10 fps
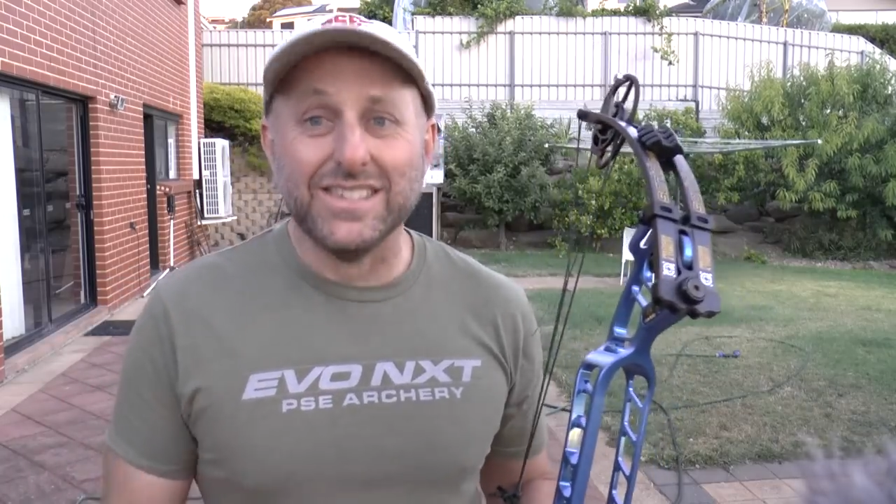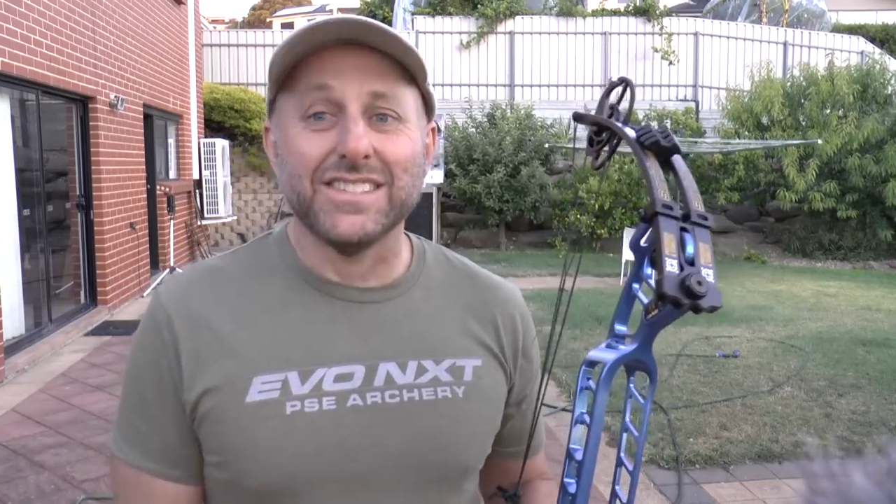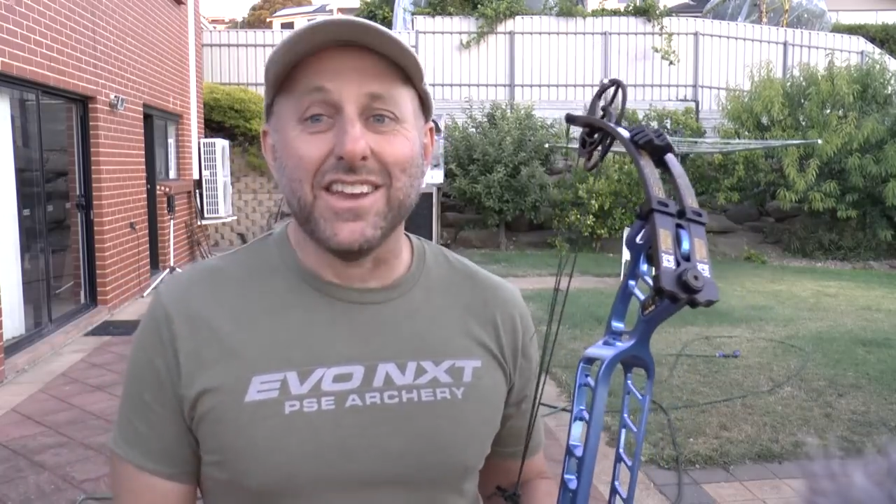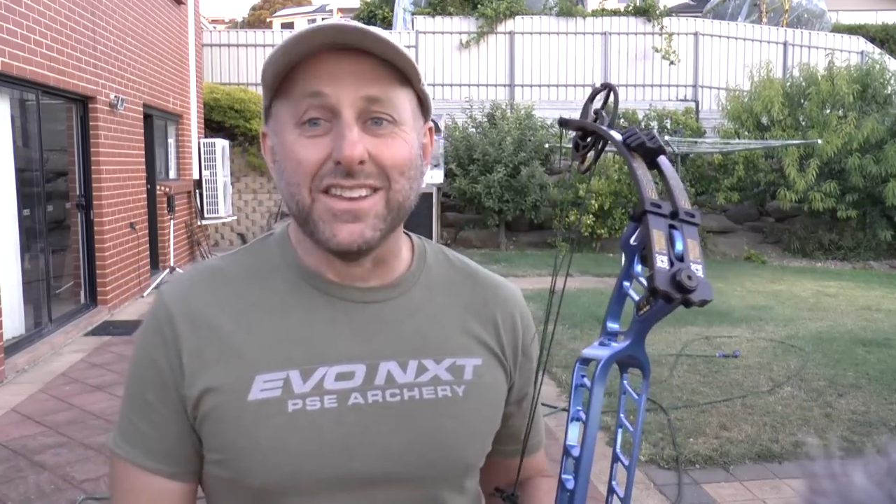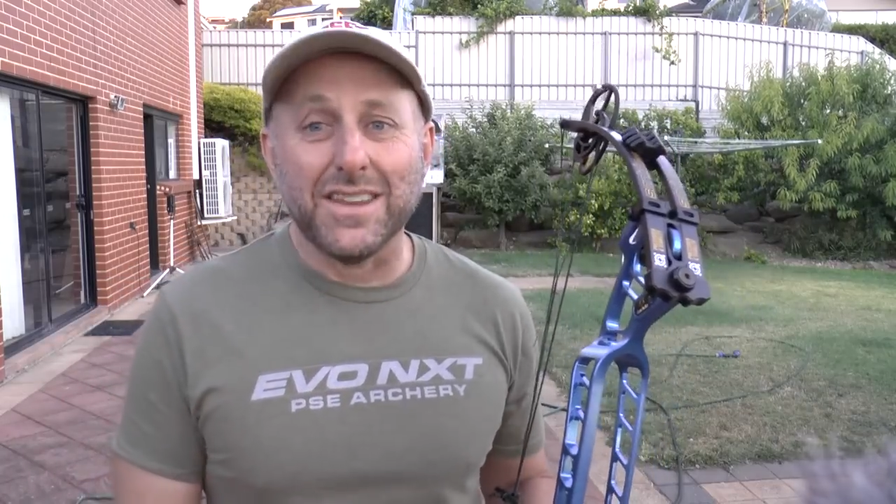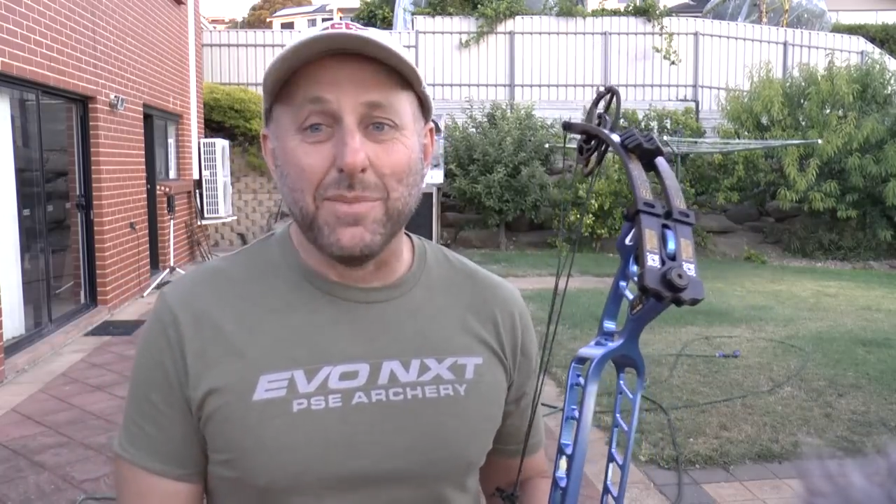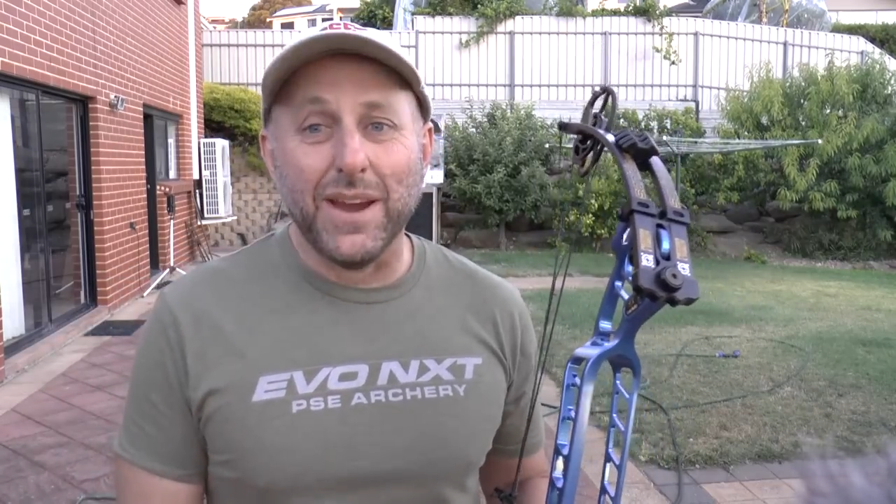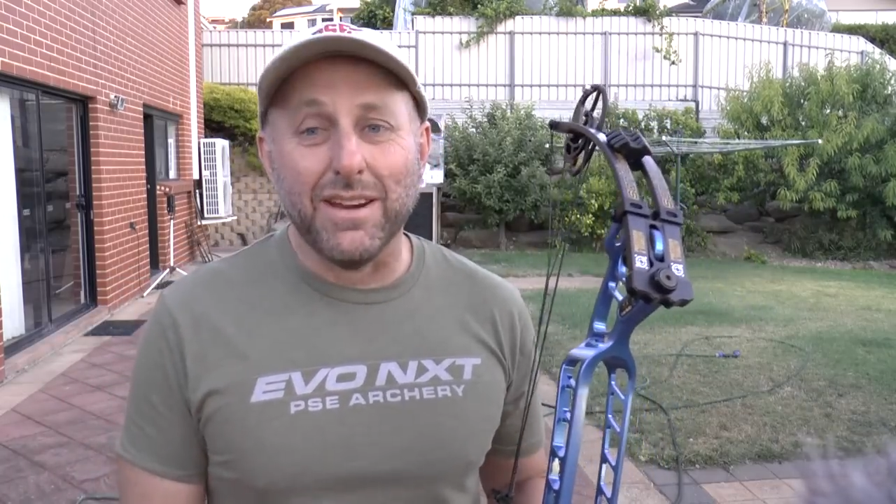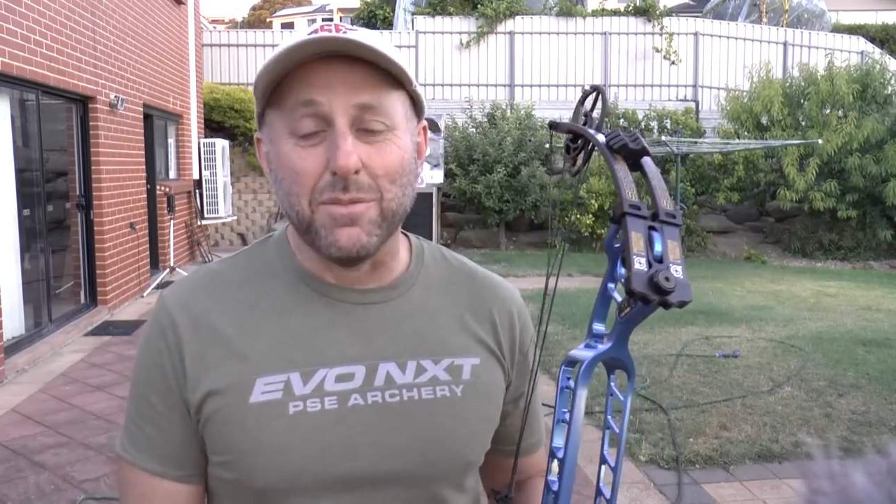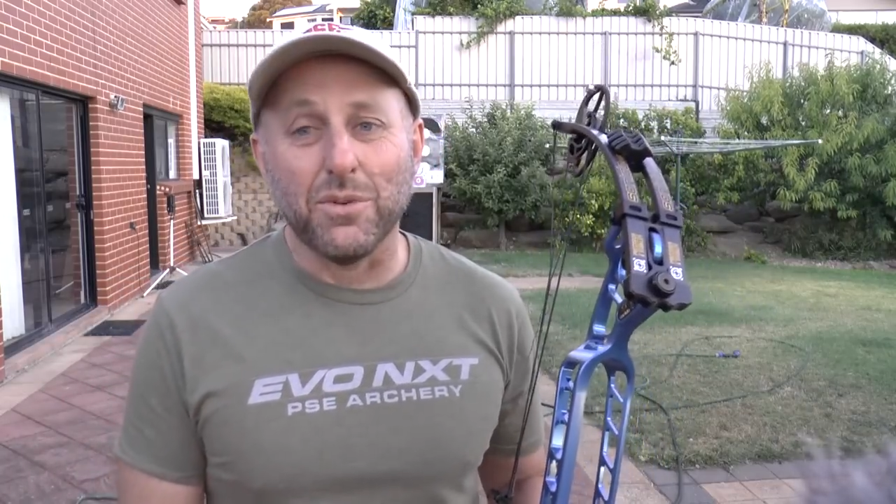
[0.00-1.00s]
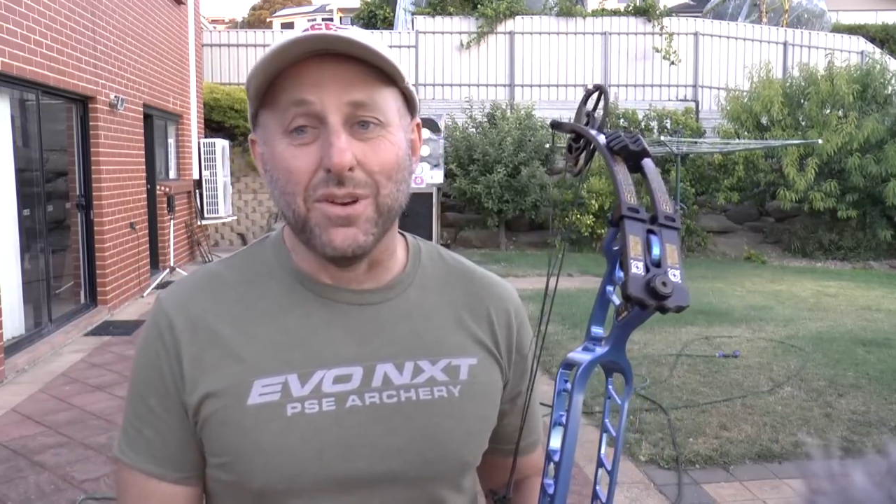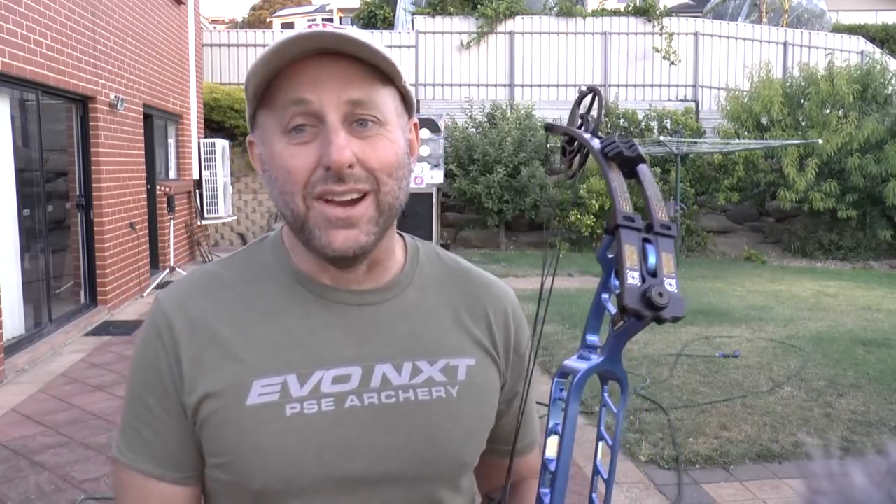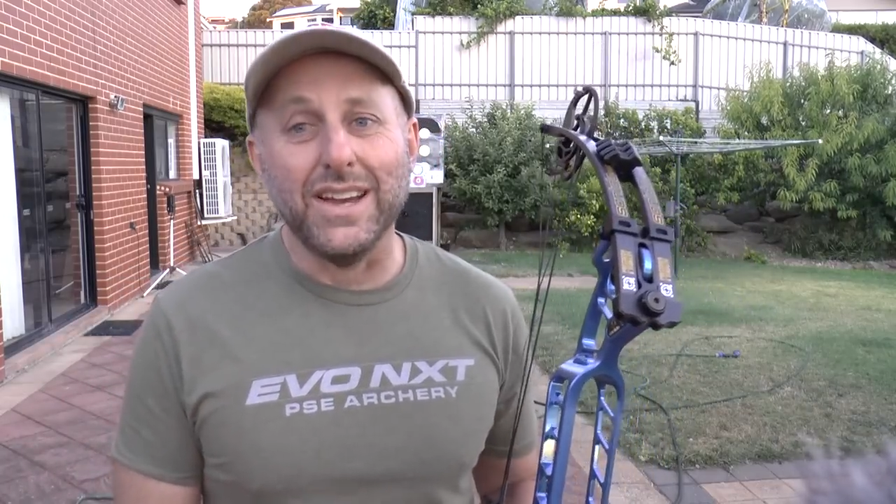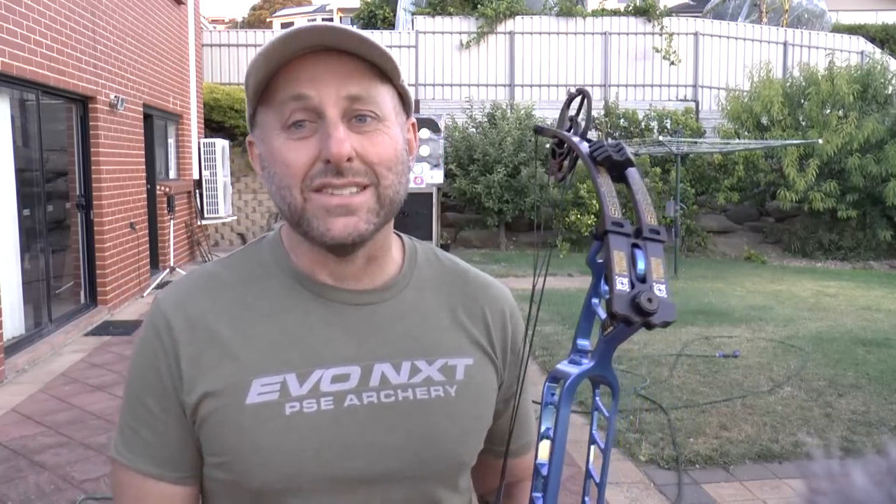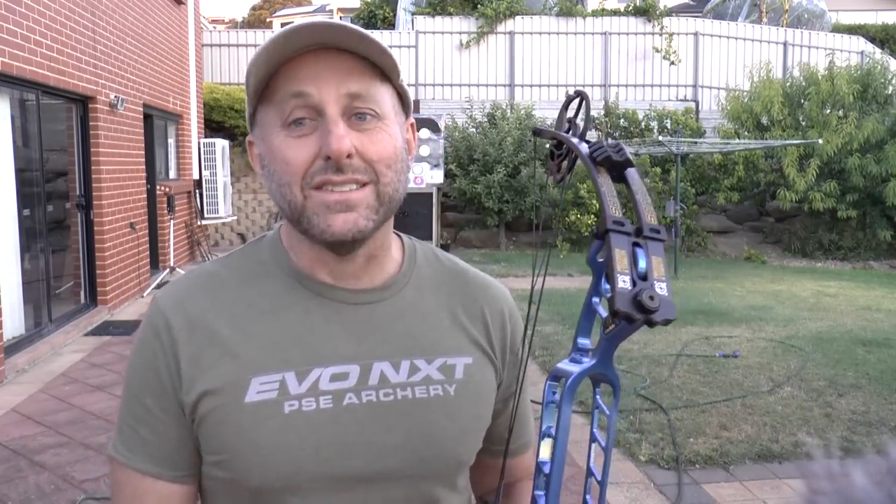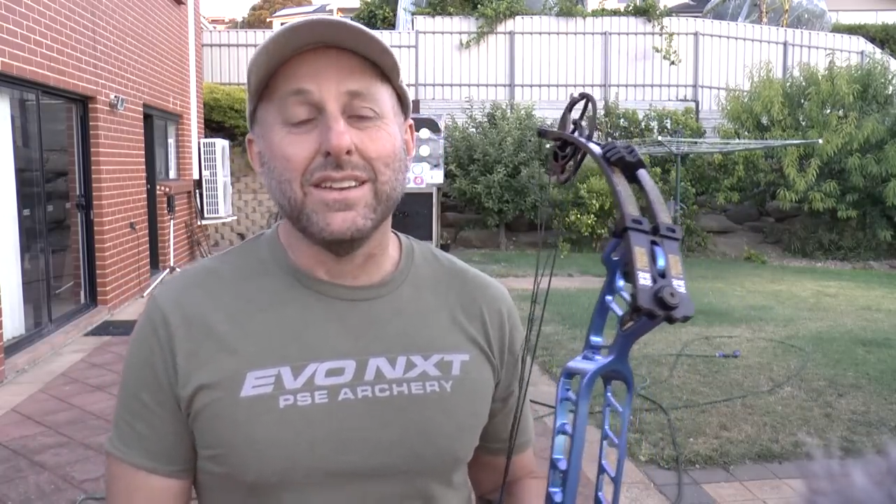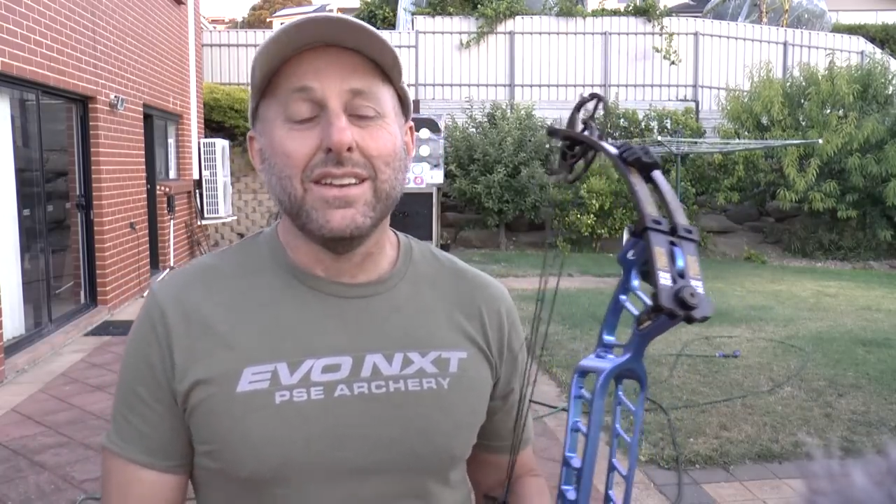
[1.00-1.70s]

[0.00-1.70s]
this going to compare in price?